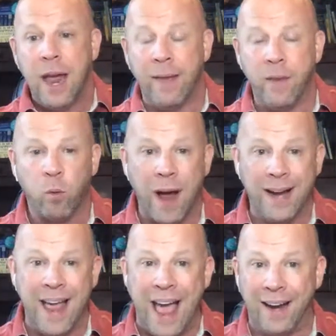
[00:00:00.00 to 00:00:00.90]
and the
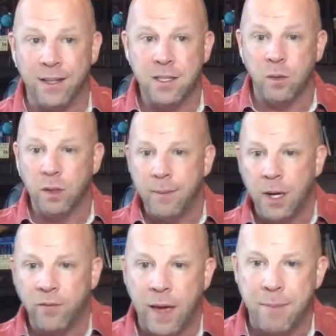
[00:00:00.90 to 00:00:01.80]
right attitude. Let me
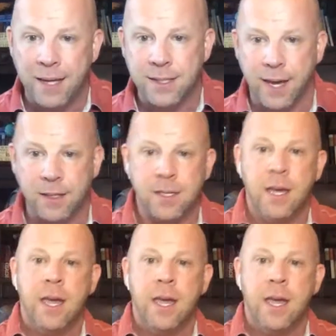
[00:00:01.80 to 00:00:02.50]
know if that makes sense.